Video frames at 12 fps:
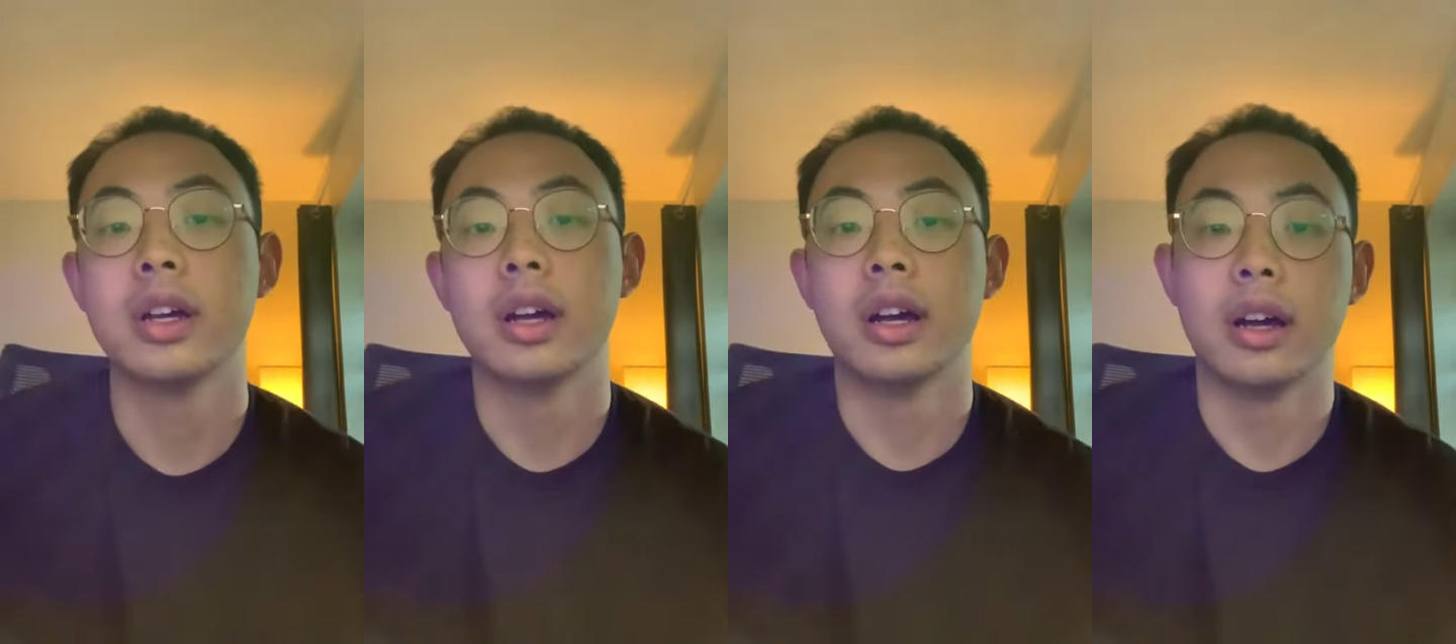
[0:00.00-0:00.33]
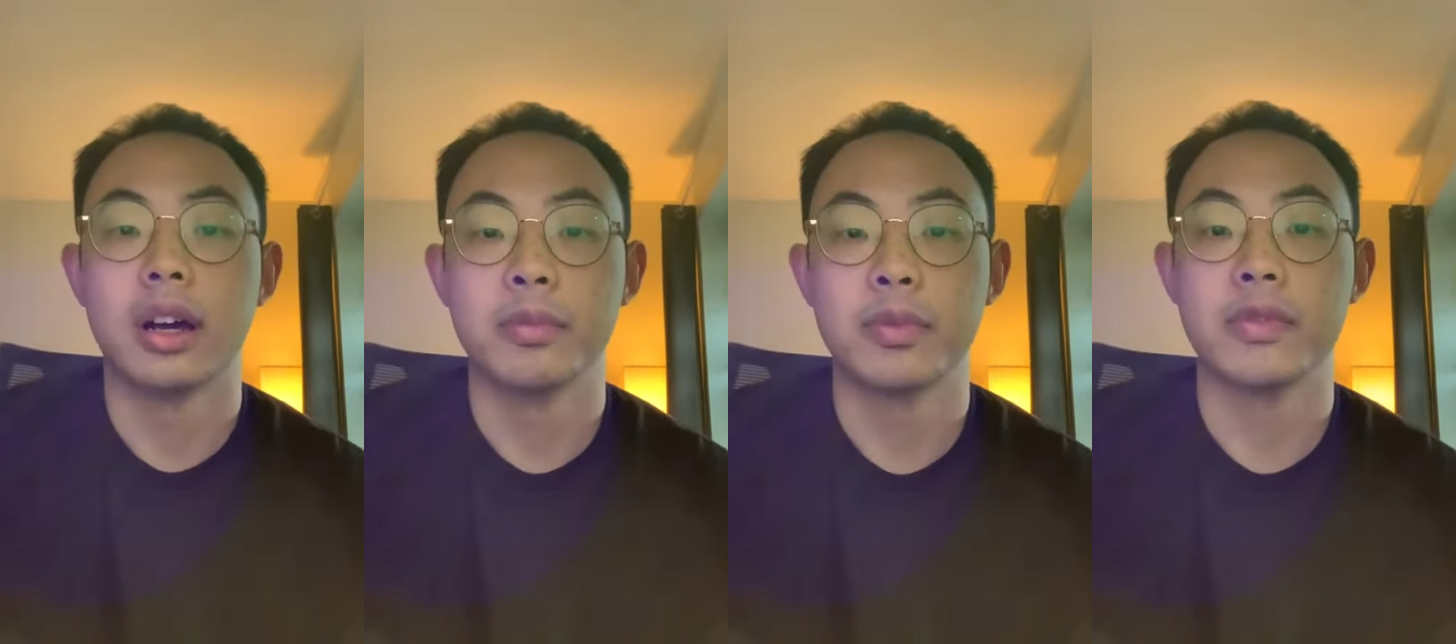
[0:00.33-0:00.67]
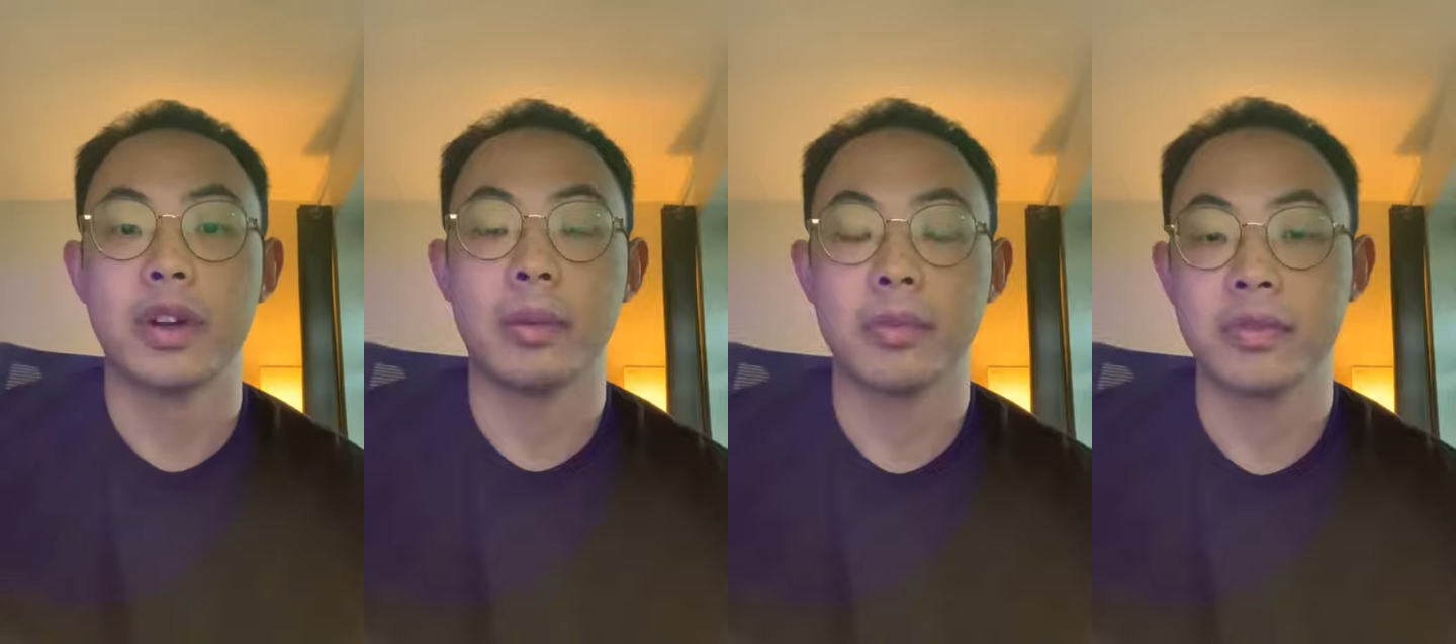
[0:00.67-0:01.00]

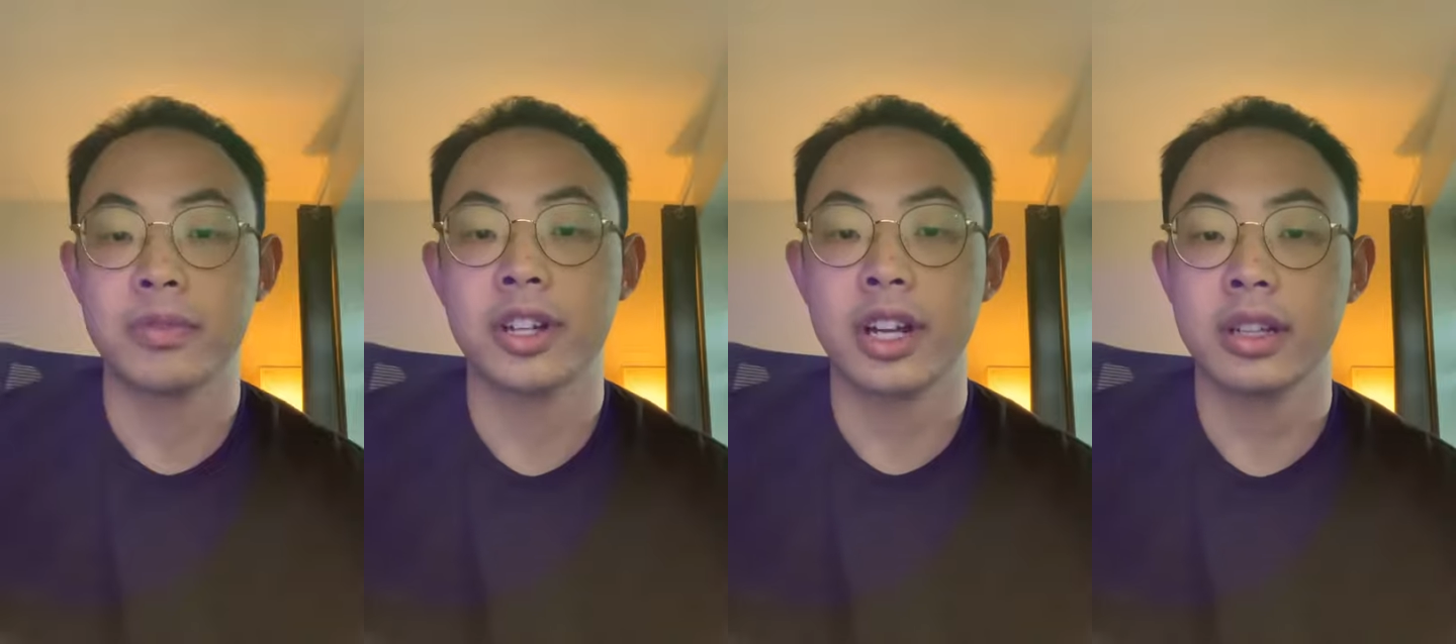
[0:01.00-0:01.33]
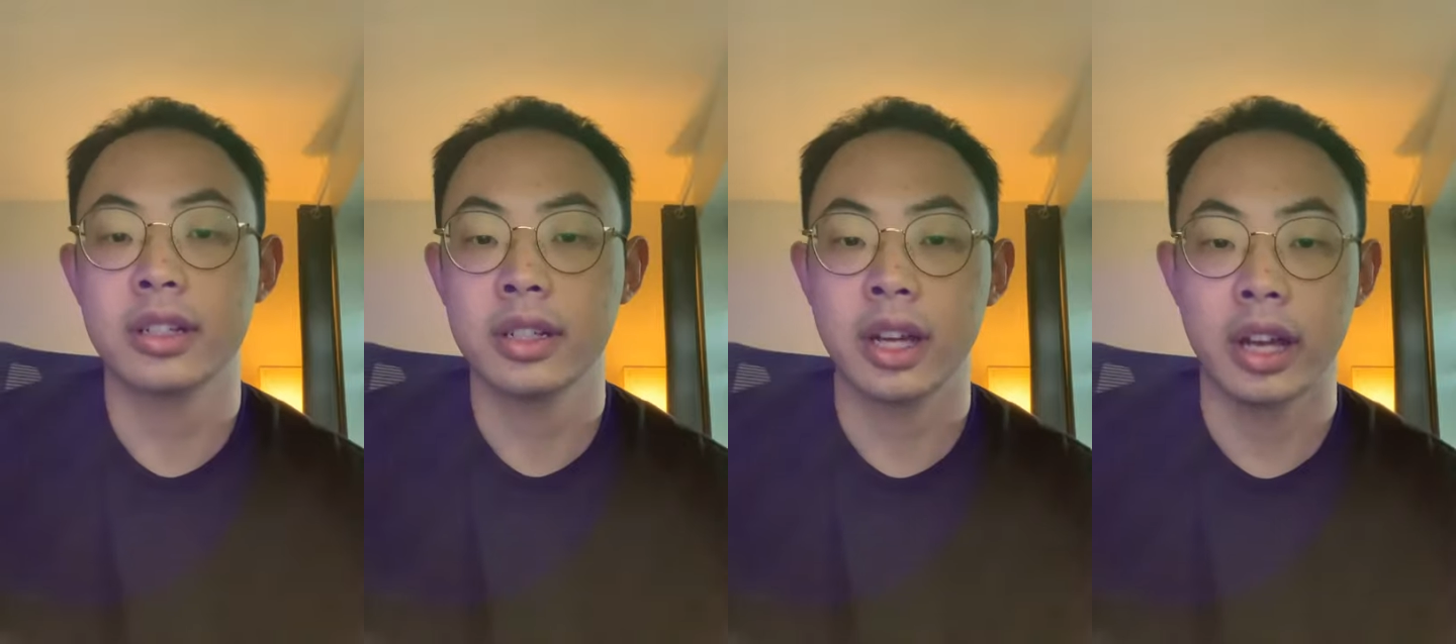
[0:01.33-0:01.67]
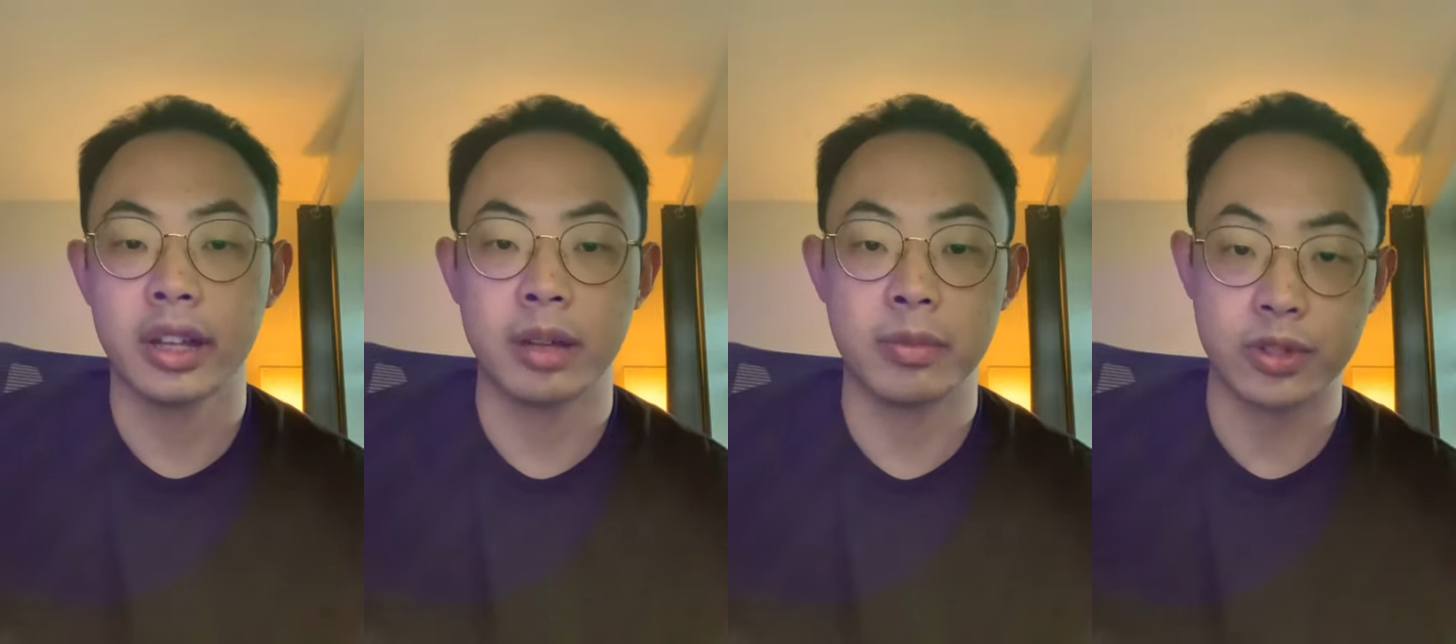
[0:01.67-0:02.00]
I'm from China, and
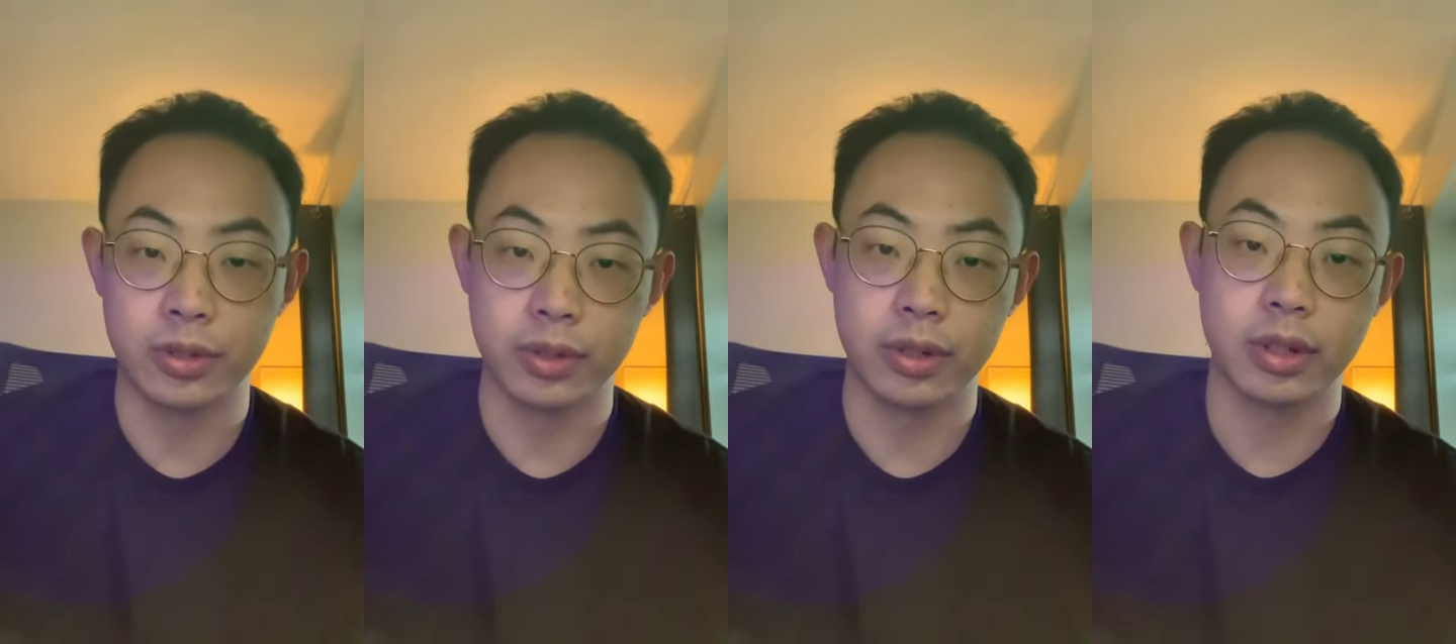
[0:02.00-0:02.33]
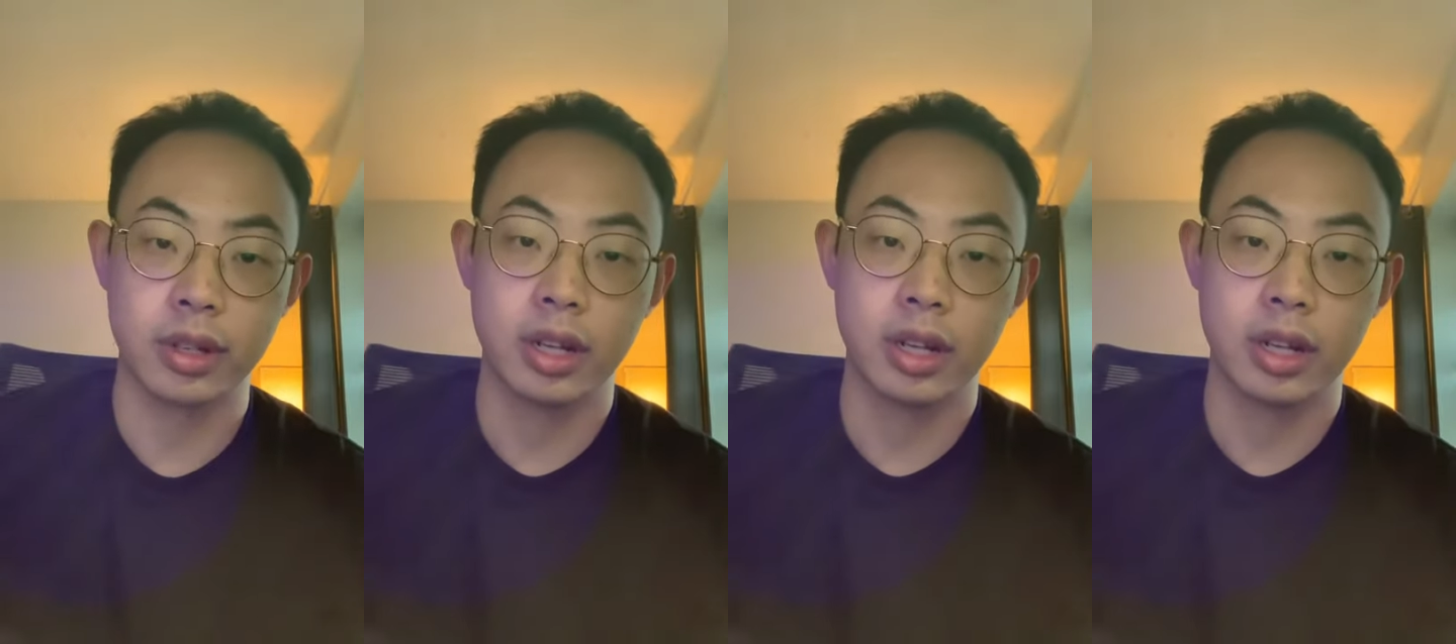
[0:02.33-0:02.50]
I'm a junior.